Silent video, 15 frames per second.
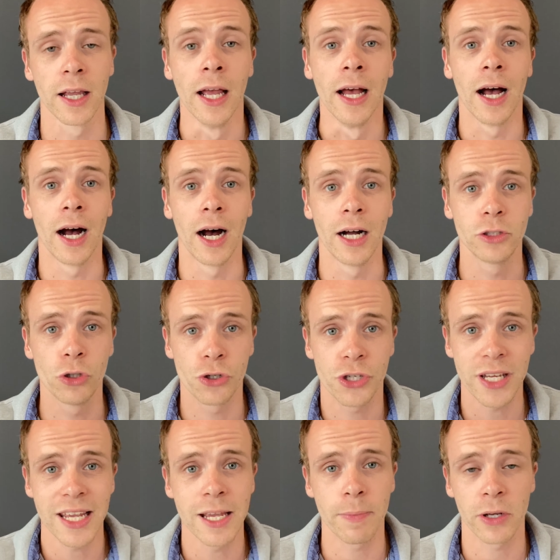to
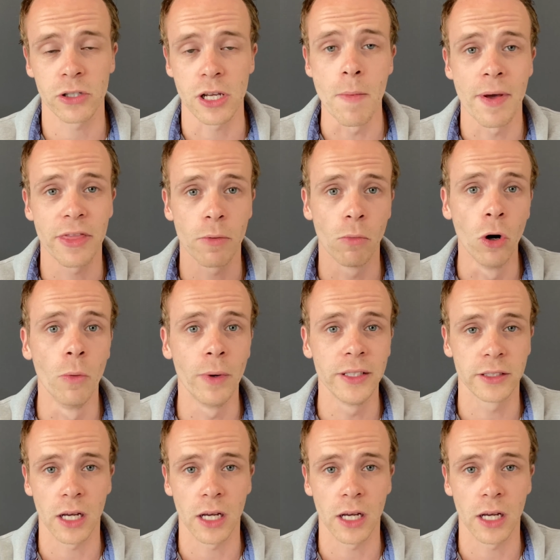see, because I'm at the moment